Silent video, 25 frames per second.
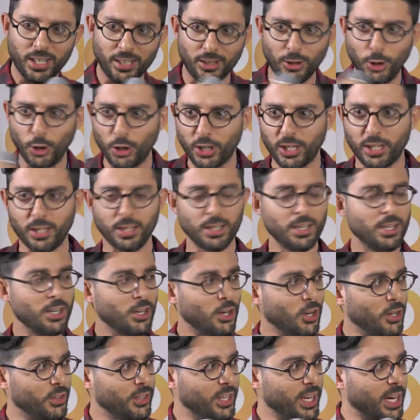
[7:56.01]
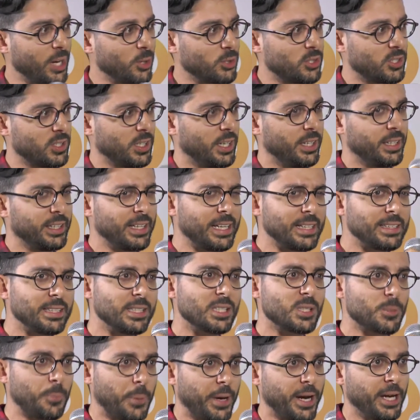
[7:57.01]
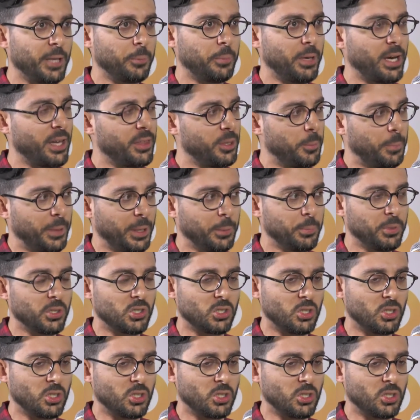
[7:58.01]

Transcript: And look on the outside and get inspired by other people.